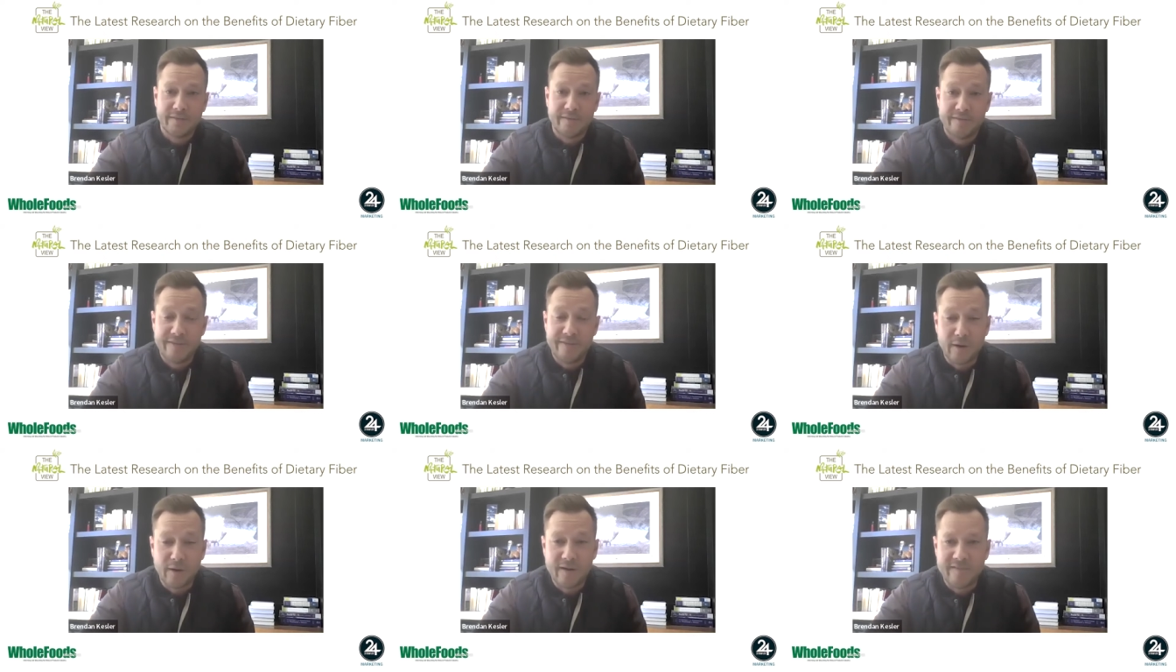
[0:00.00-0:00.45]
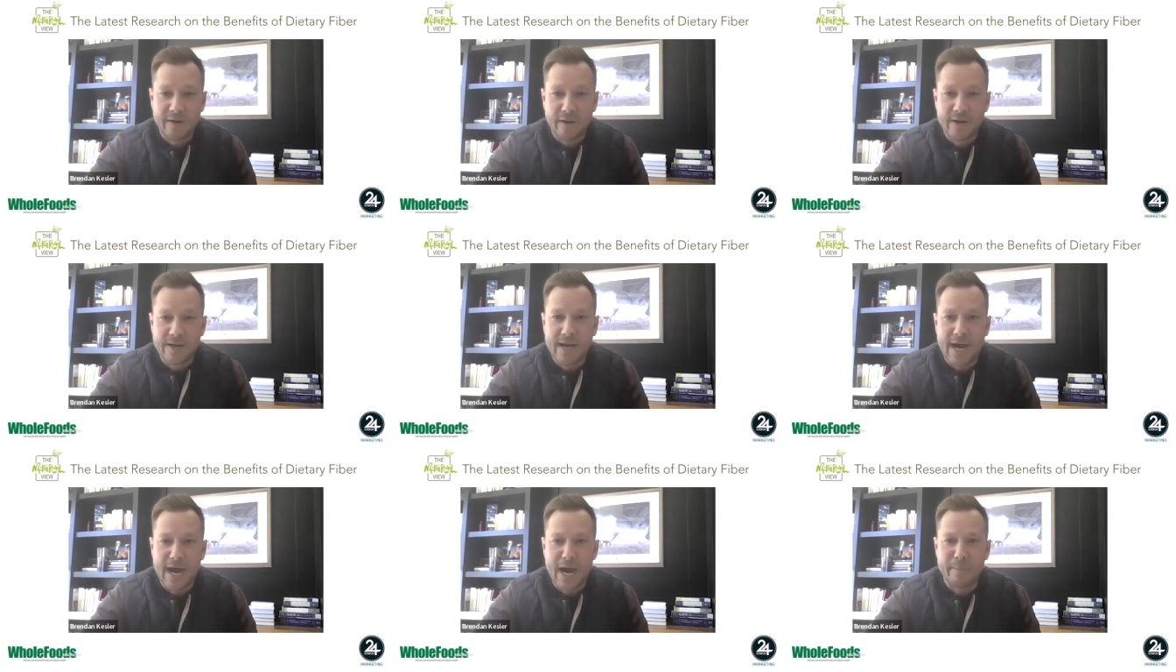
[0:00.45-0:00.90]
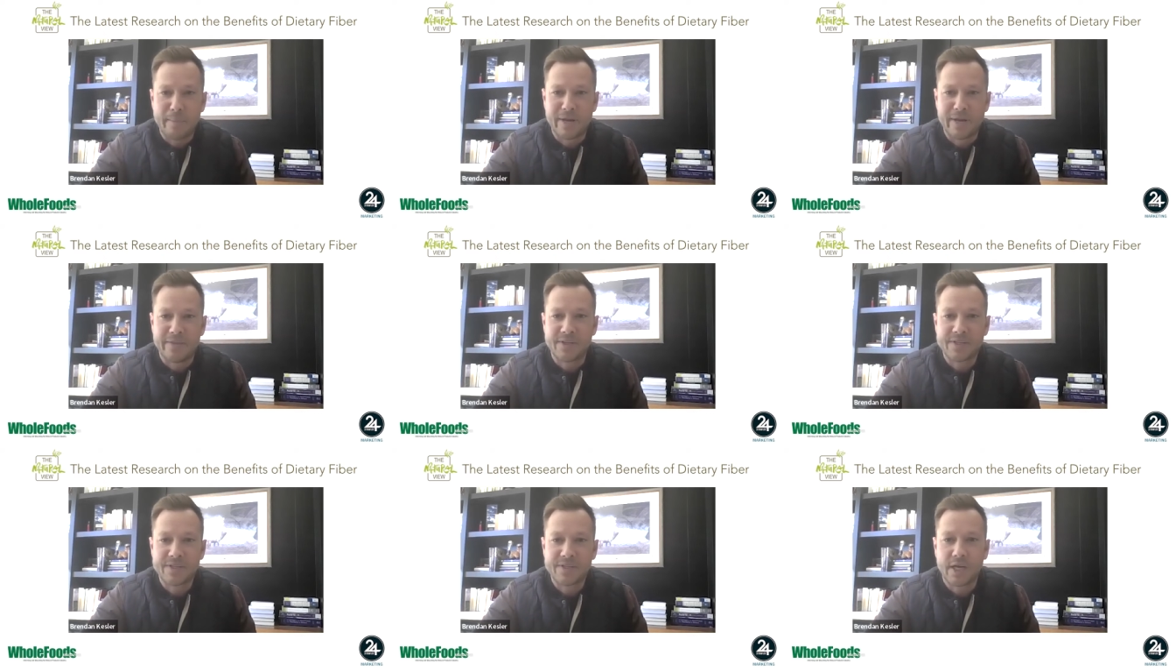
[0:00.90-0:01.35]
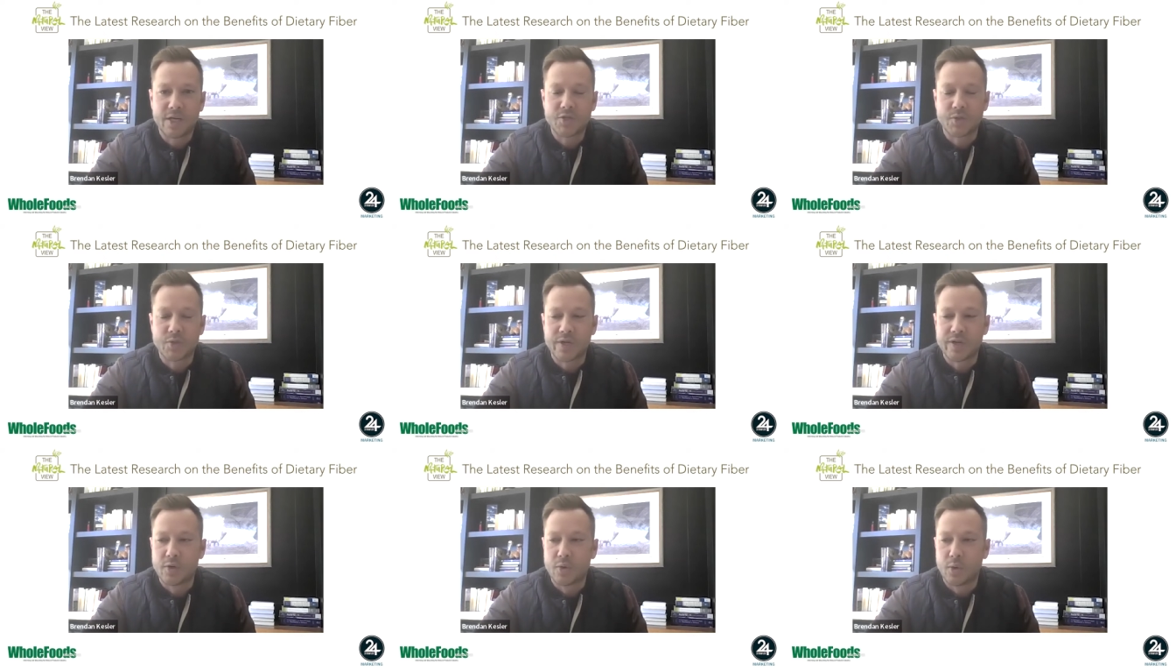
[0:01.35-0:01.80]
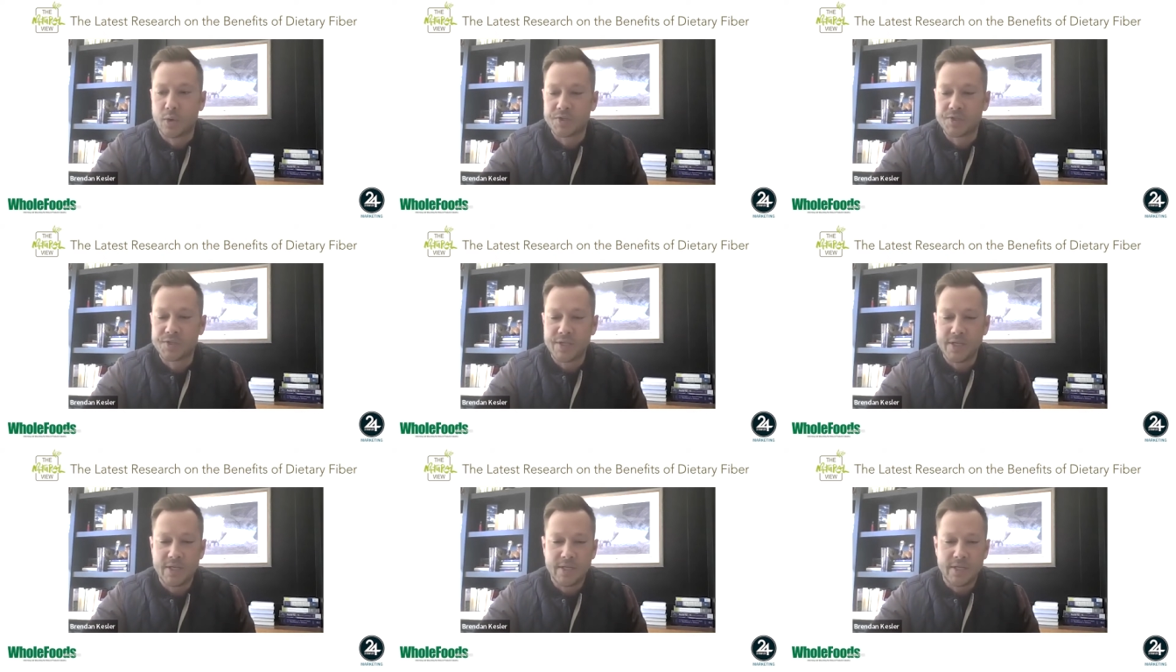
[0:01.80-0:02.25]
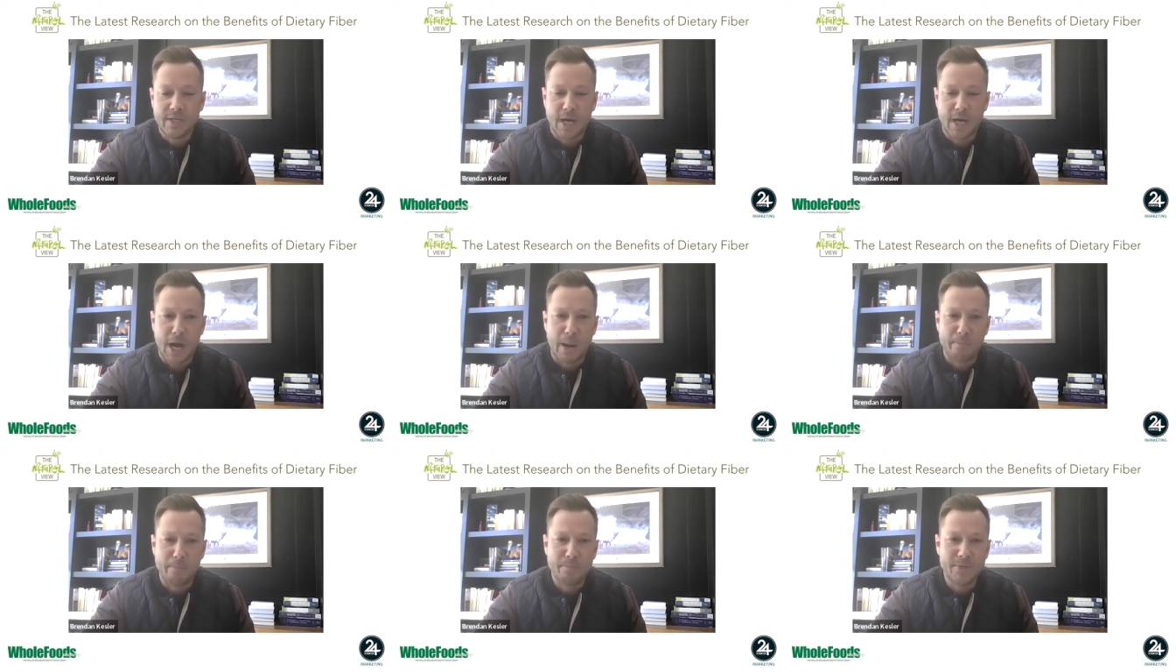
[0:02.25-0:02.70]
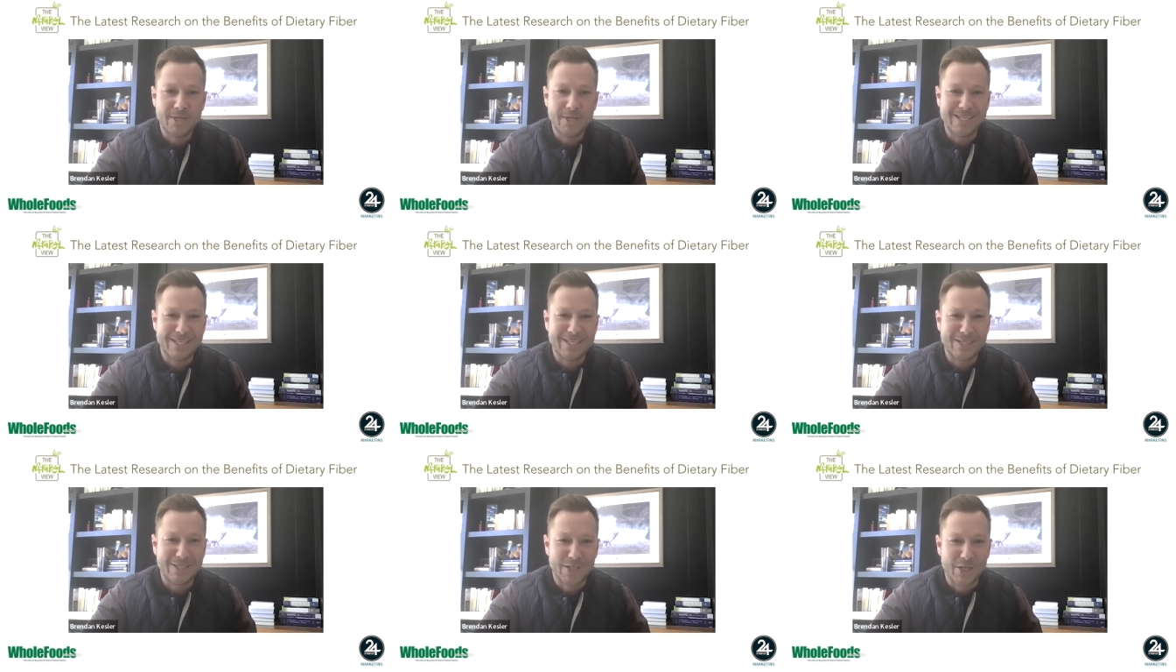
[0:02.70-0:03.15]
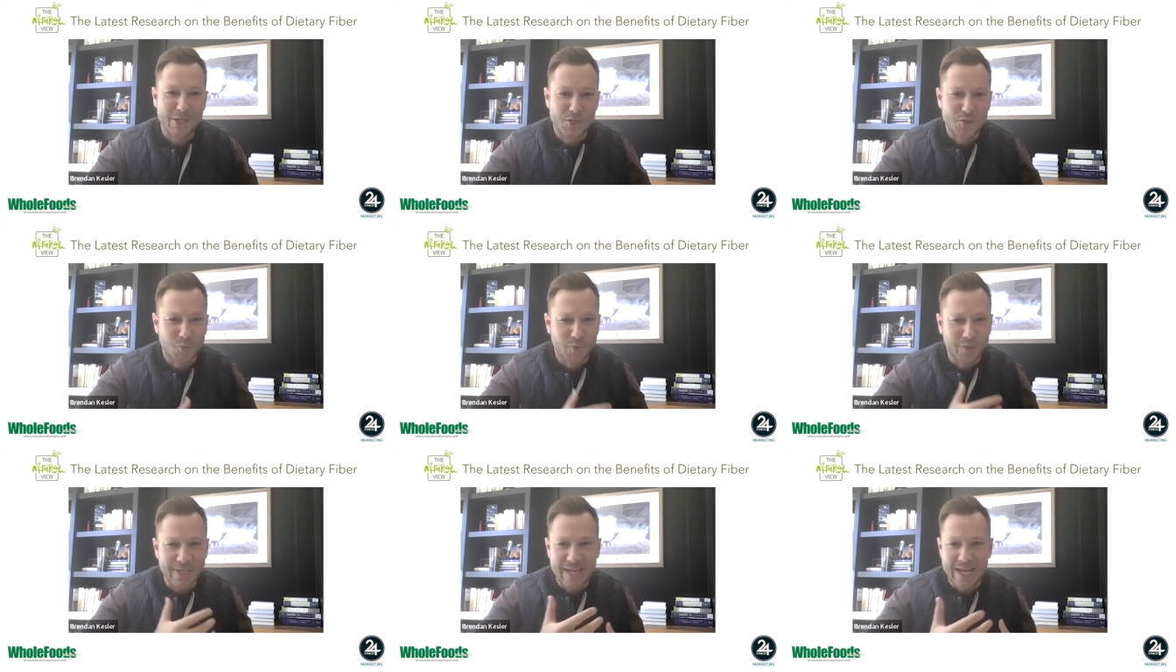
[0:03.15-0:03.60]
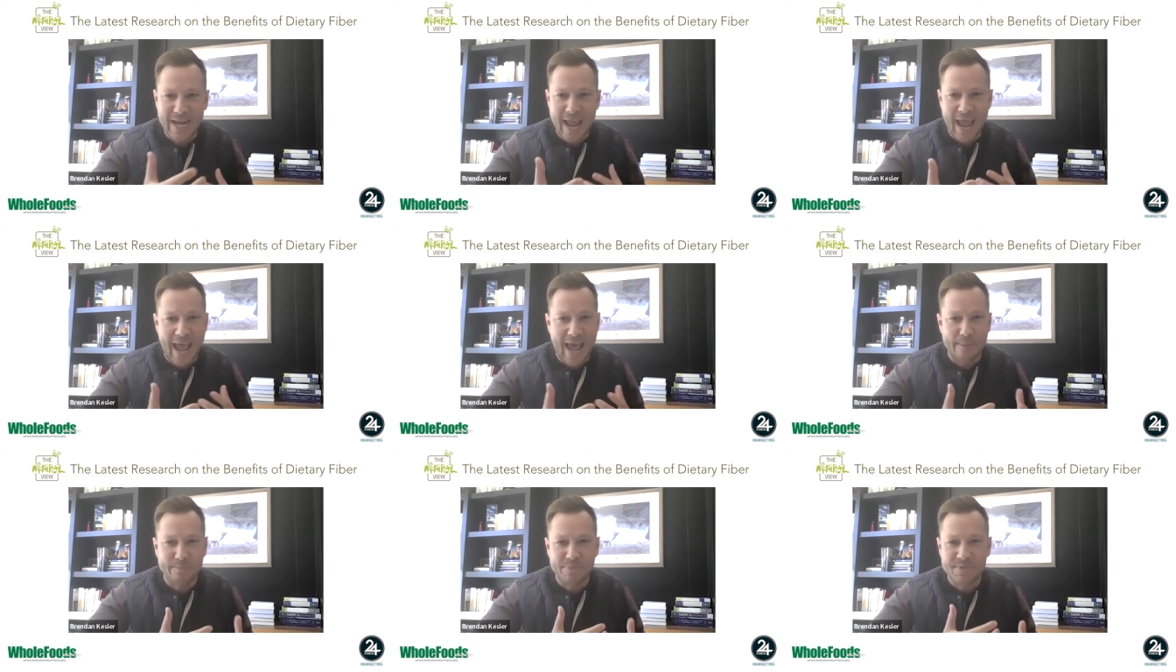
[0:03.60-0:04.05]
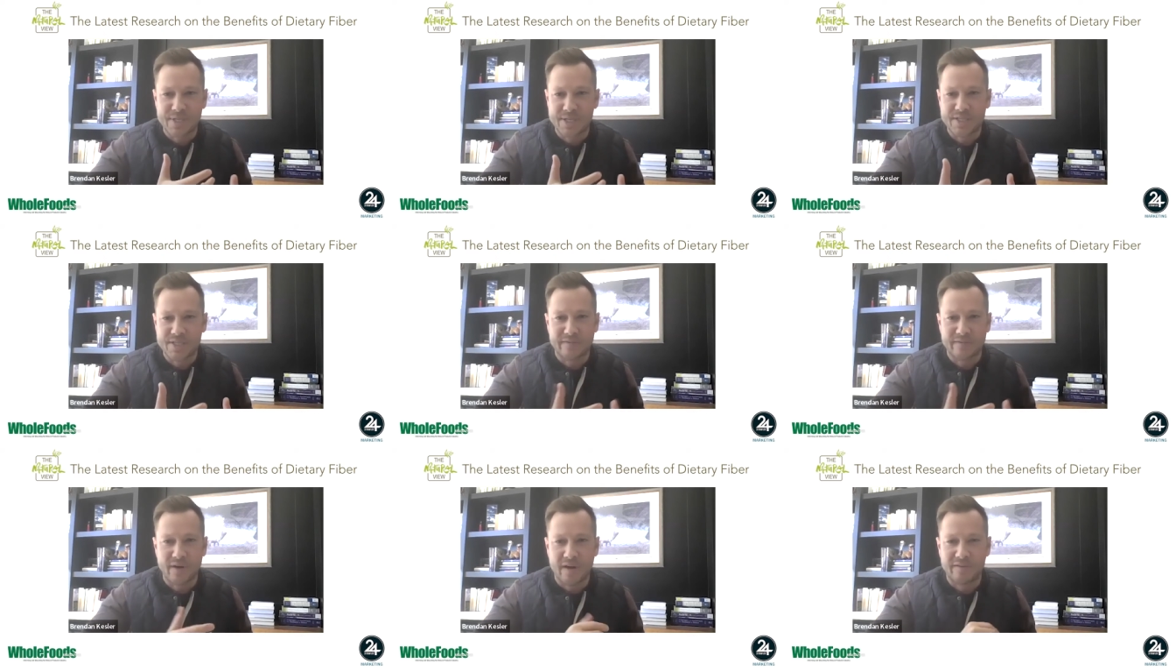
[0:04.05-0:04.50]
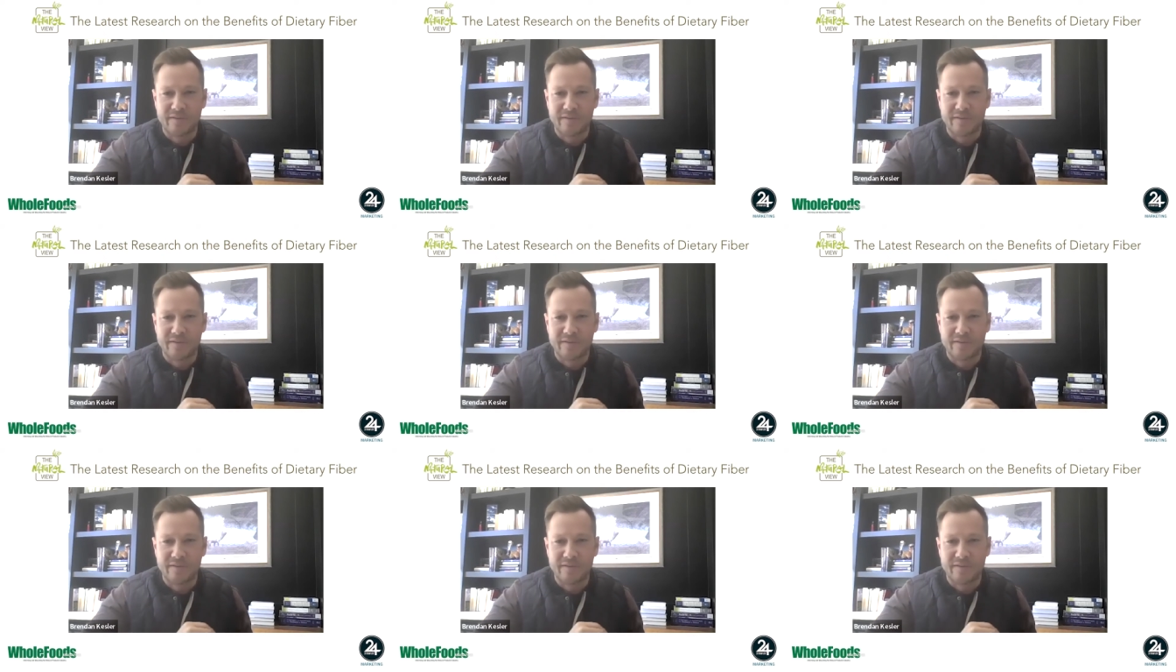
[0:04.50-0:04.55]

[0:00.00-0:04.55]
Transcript: very, very common in this country, of course, there's really an absence of a